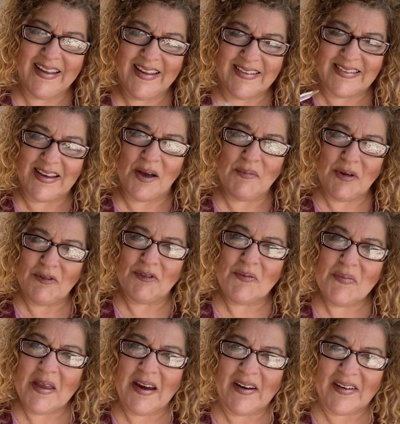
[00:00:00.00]
It's coming
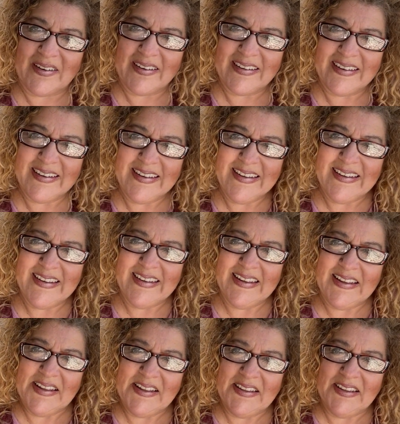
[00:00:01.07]
from there.
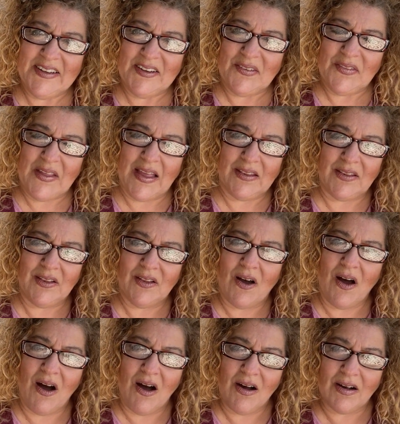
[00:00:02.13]
You know, that
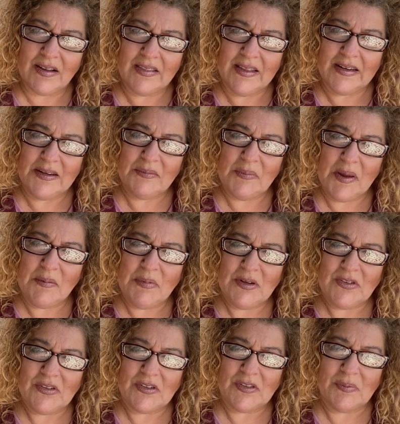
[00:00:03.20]
log that had maybe
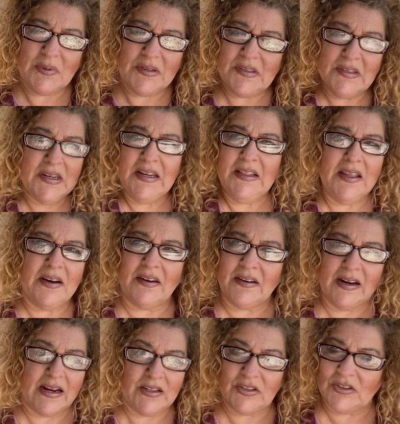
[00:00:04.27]
just been sitting there,
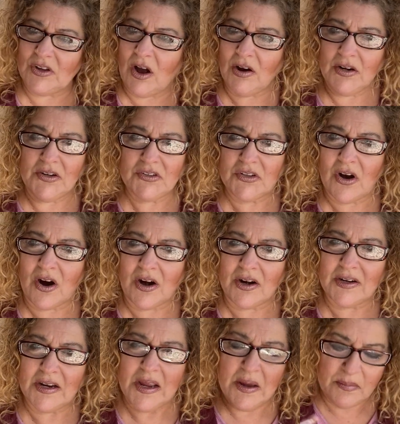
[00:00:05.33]
had a song in his
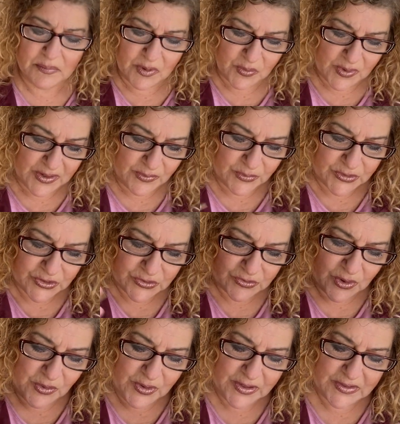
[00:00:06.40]
heart, but when it was
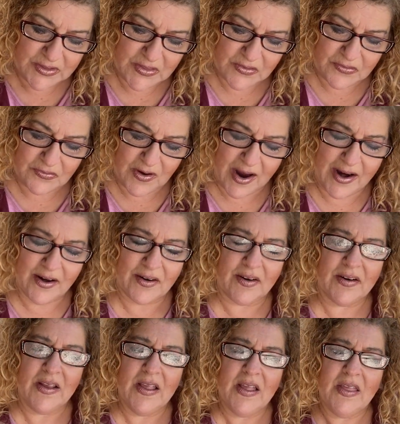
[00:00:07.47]
thrown into the fire
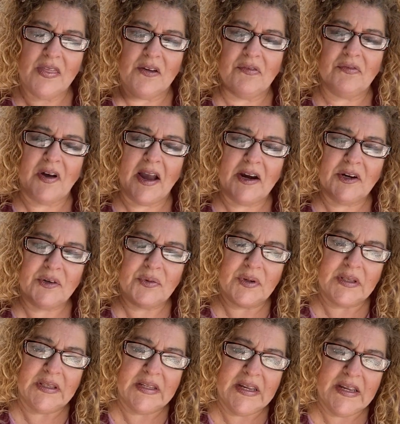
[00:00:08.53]

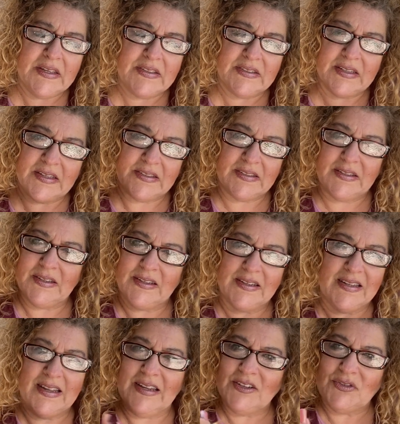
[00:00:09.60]
released this
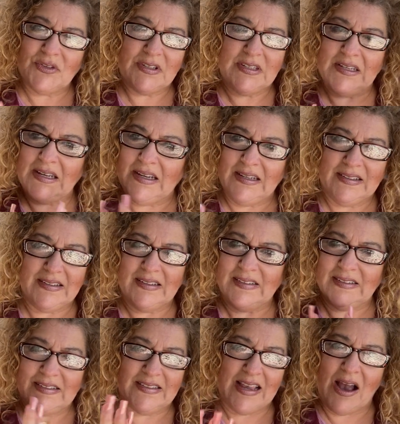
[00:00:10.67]
interesting
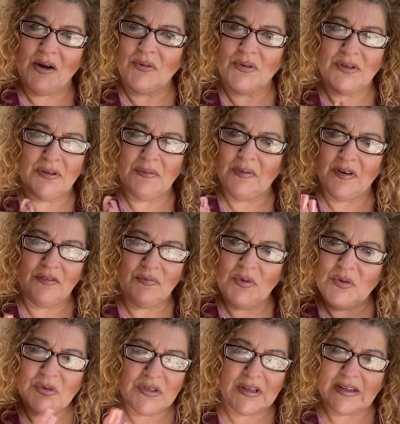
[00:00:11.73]
sound of
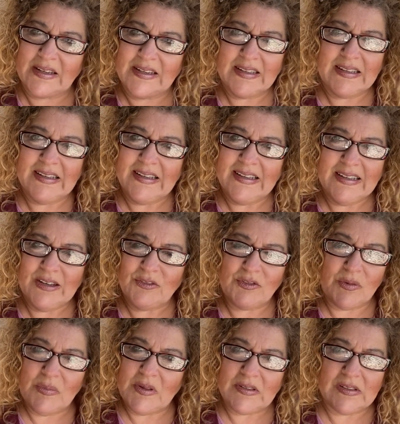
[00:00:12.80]
music
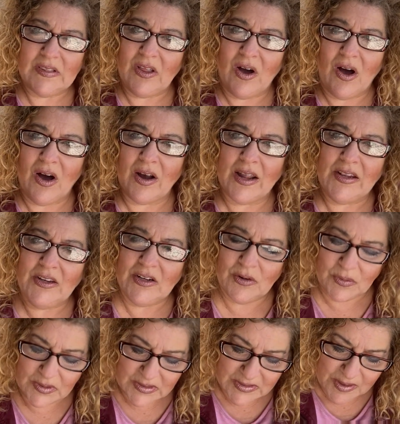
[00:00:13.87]
from this log. And you know
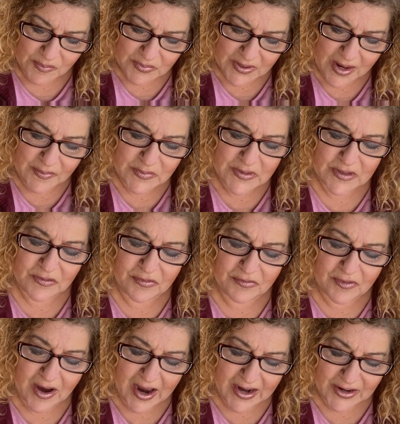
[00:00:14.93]
what? Sometimes the
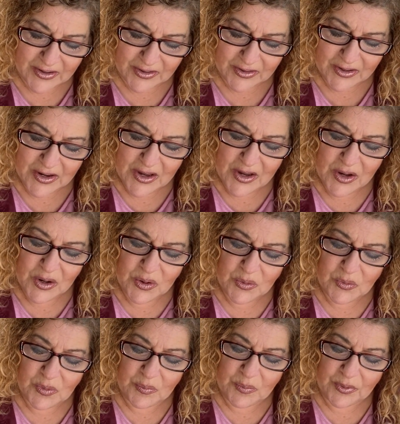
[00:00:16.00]
fire
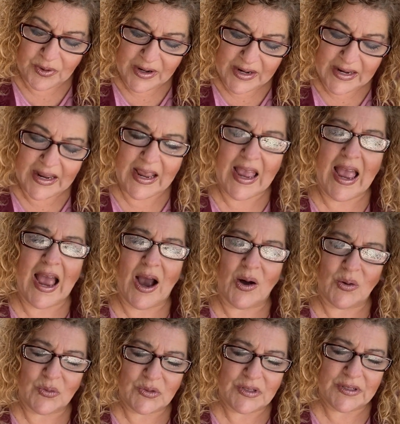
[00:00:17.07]
will bring
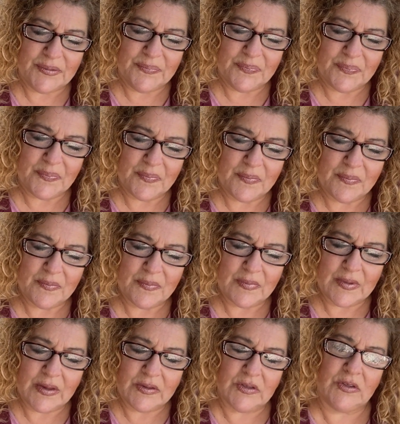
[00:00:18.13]
out
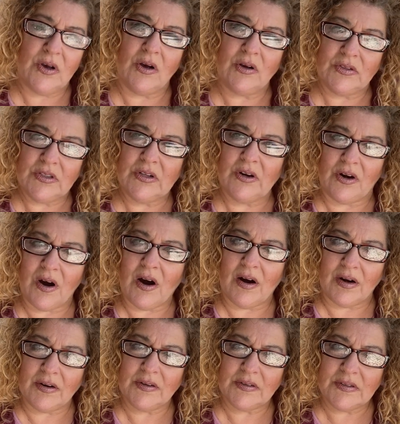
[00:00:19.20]
songs in our heart.